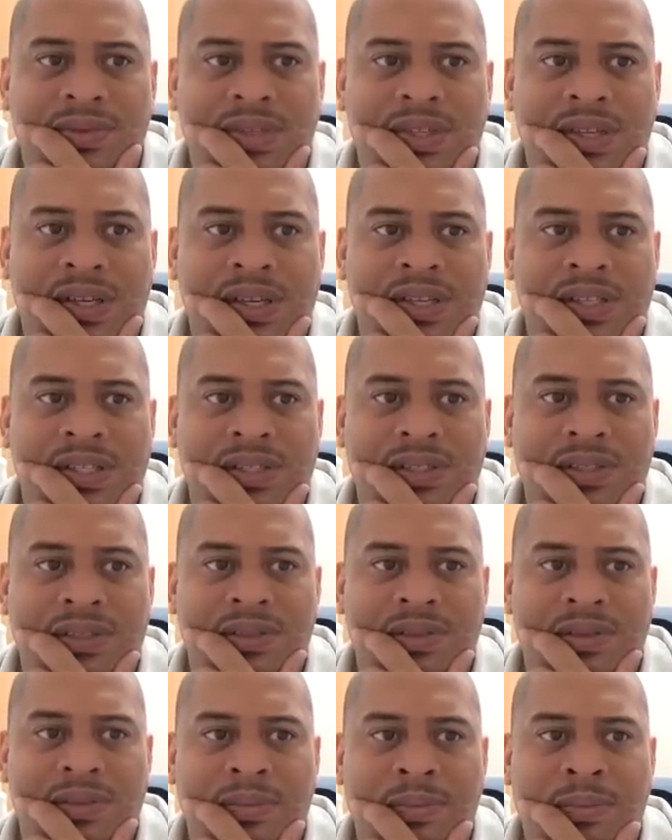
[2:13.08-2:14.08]
Is
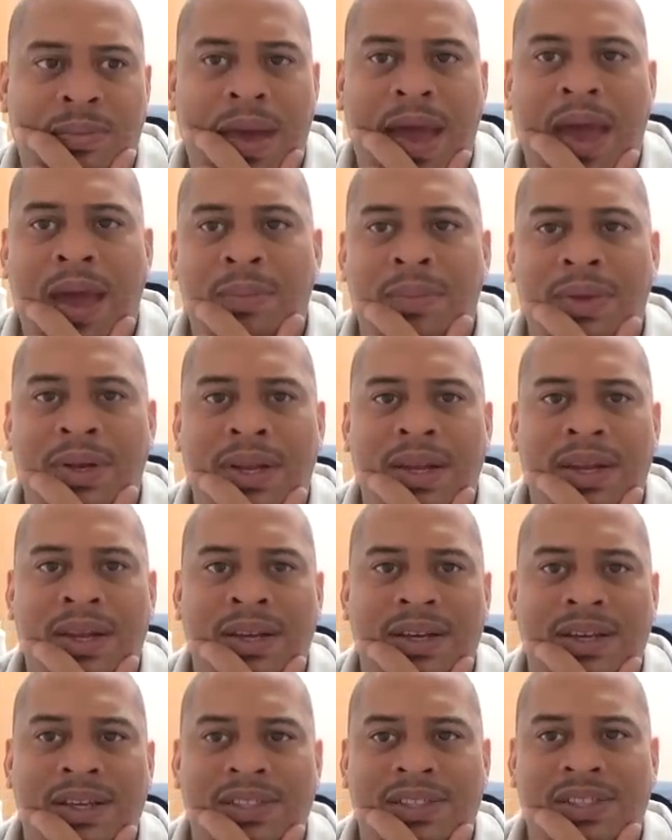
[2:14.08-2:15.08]
Bad
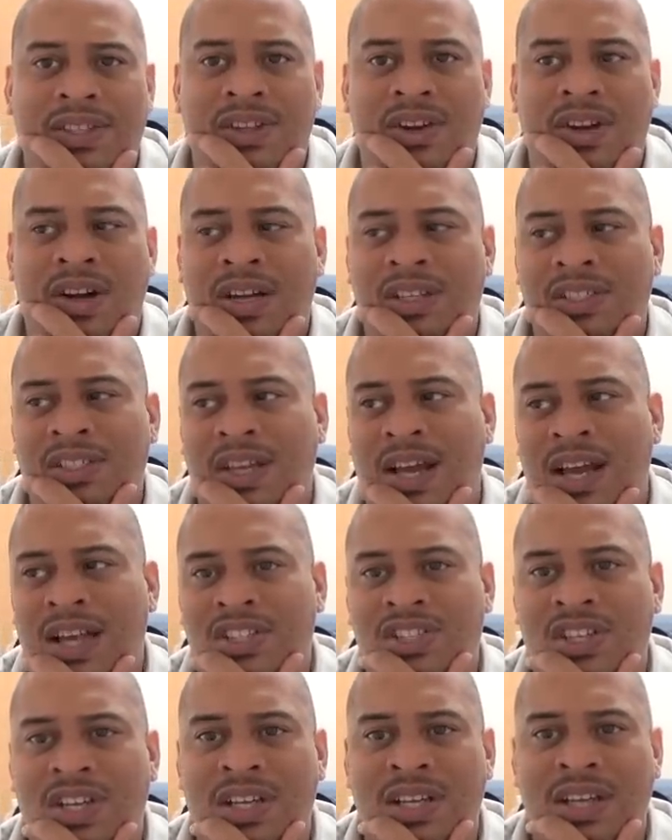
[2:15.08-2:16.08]
Medina considered a
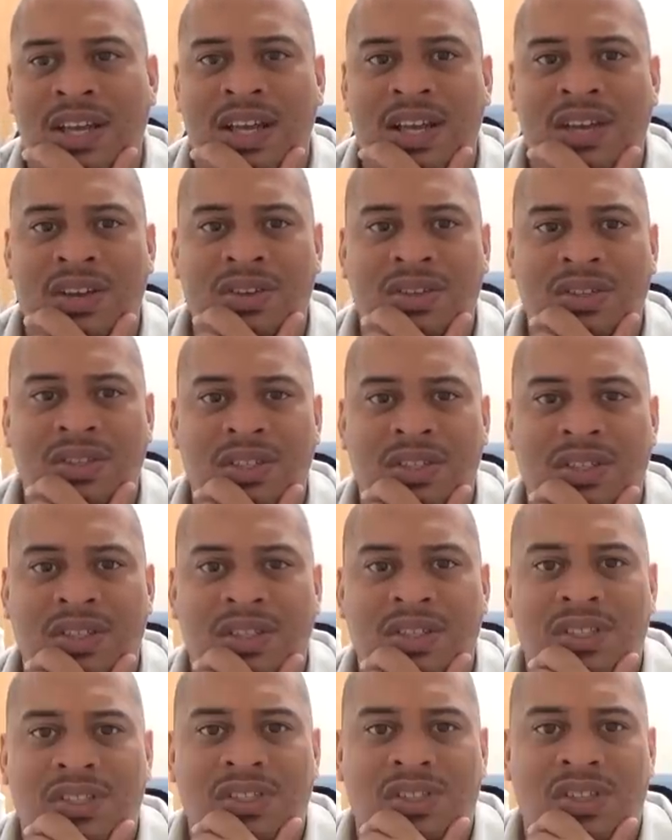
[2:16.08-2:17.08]
side chick now?
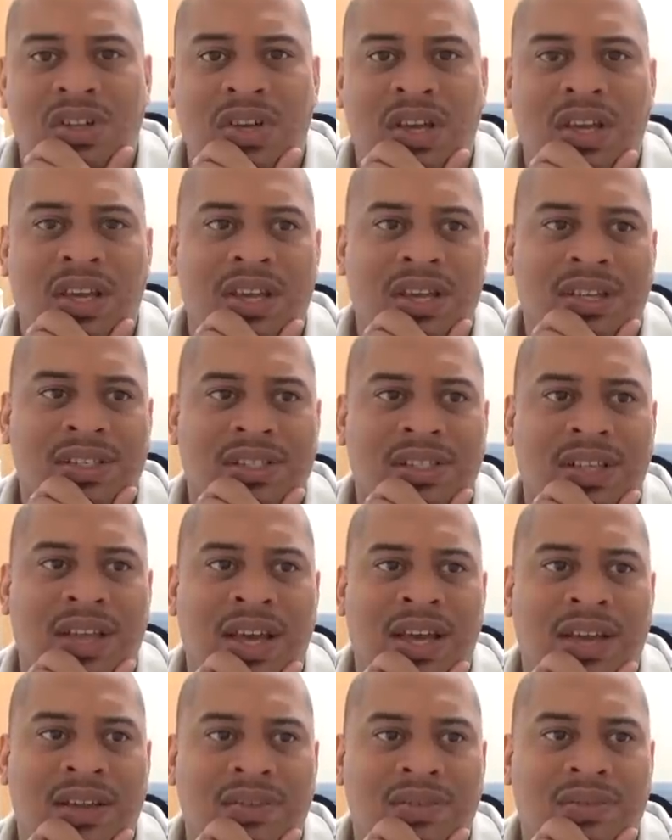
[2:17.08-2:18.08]
So he gets
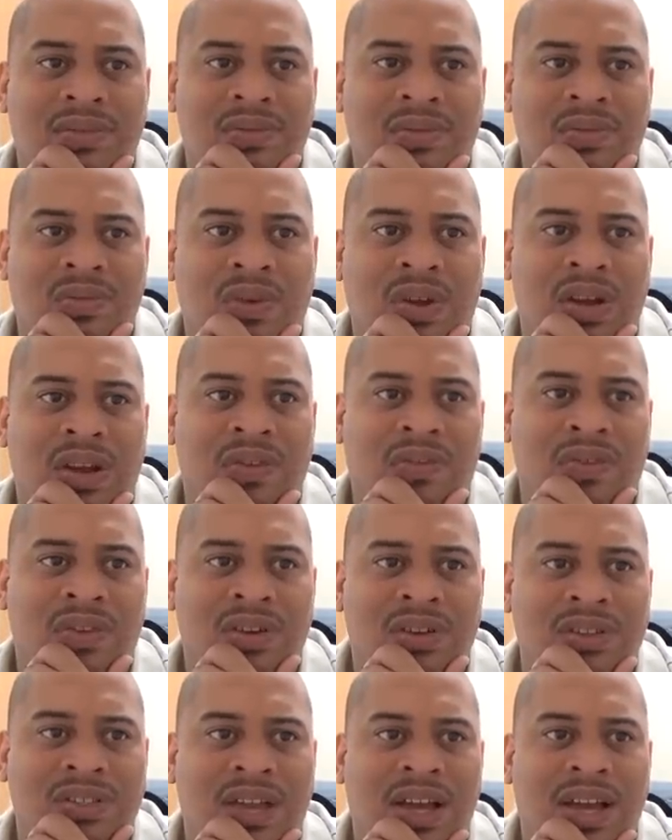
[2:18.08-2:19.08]
that when he
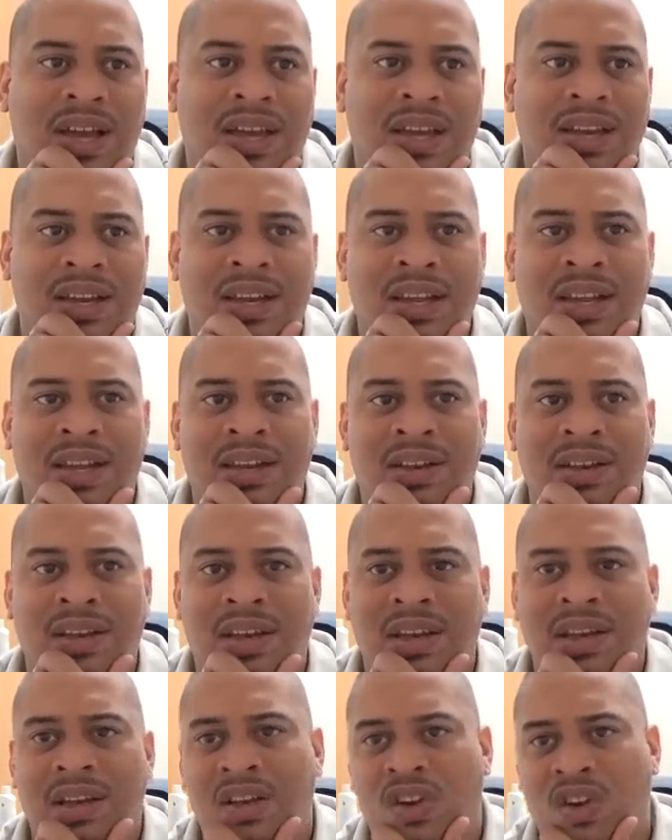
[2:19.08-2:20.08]
feels like it and then
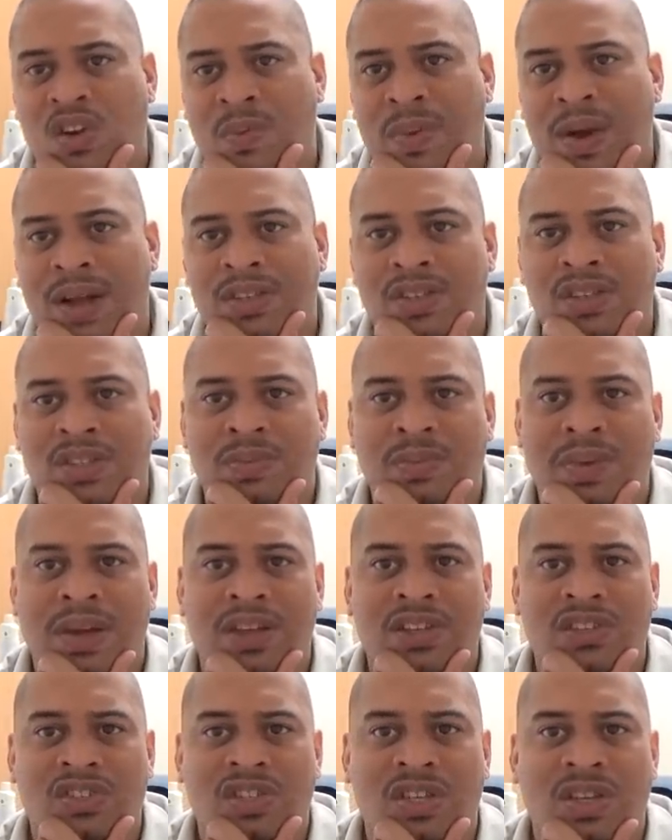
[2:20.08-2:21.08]
go back to his
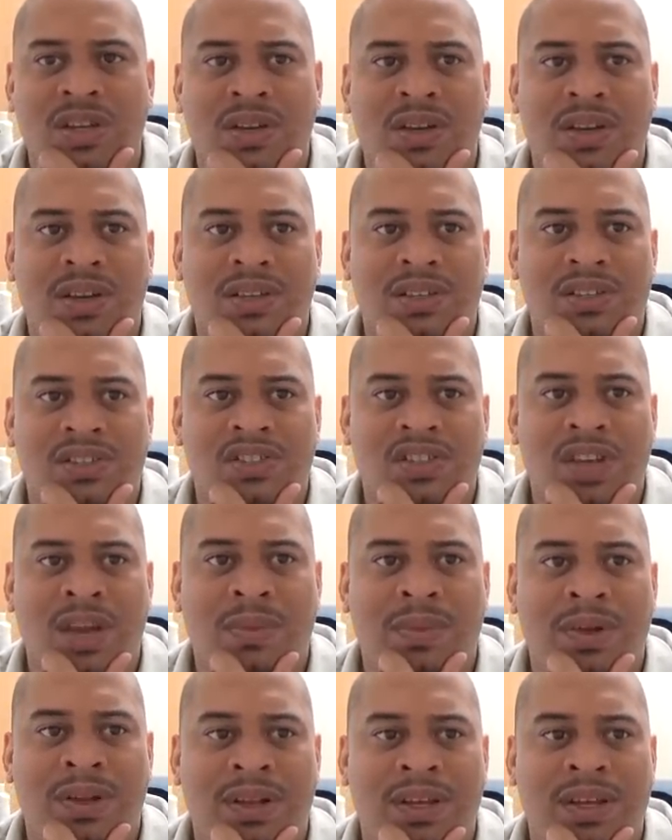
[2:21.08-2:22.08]
main chick,
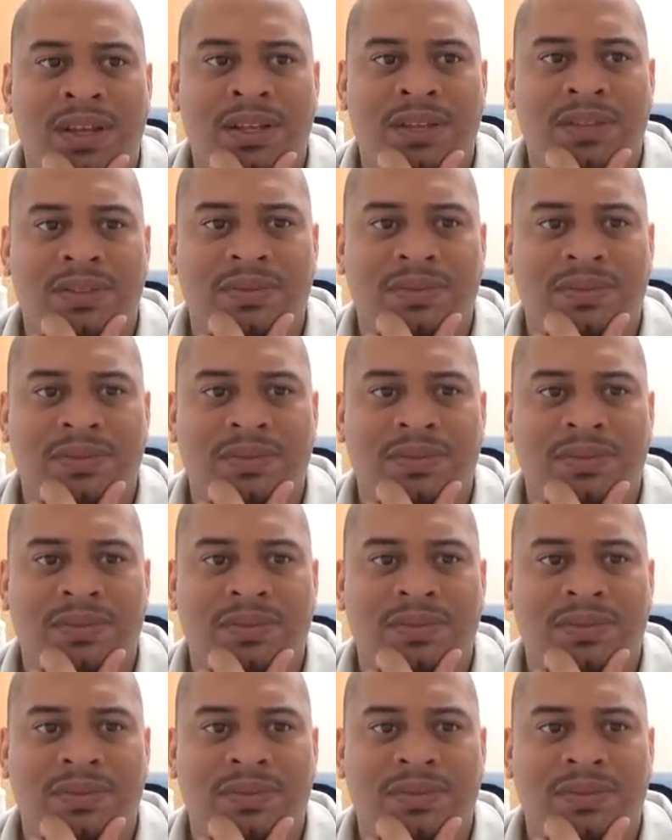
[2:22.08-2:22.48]
Jamie Lynn?